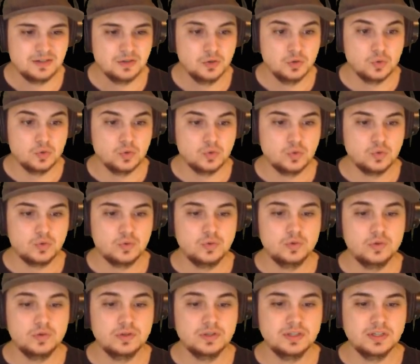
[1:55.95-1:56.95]
Ooh,
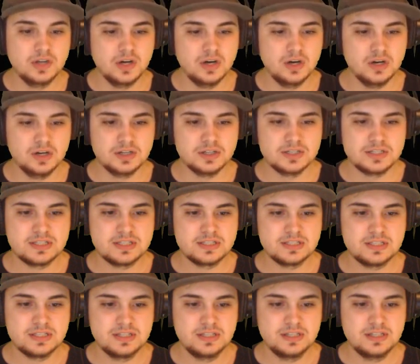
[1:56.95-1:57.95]
cars.
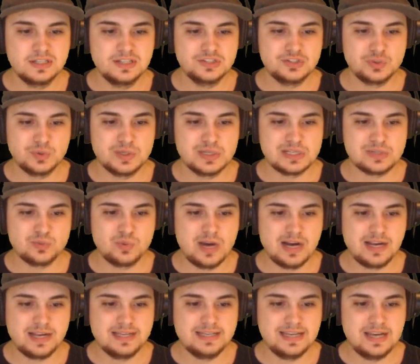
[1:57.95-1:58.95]
So we're just
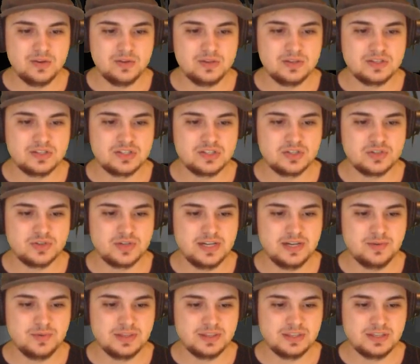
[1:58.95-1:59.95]
walking down the
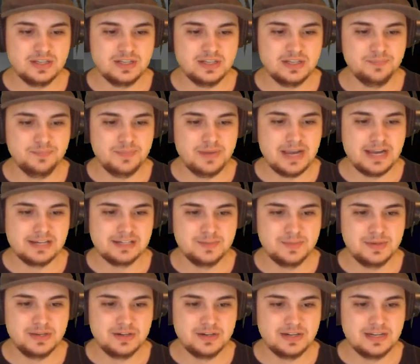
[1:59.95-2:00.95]
street with a
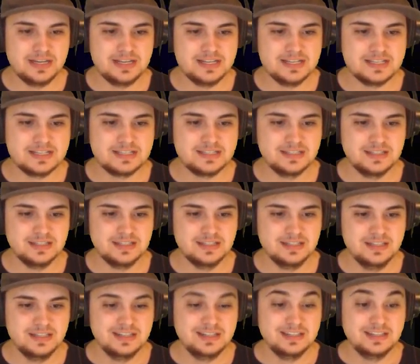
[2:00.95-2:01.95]
magnum in our hands? Uh,
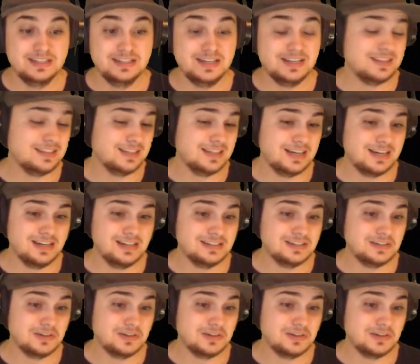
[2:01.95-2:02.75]
nothing out of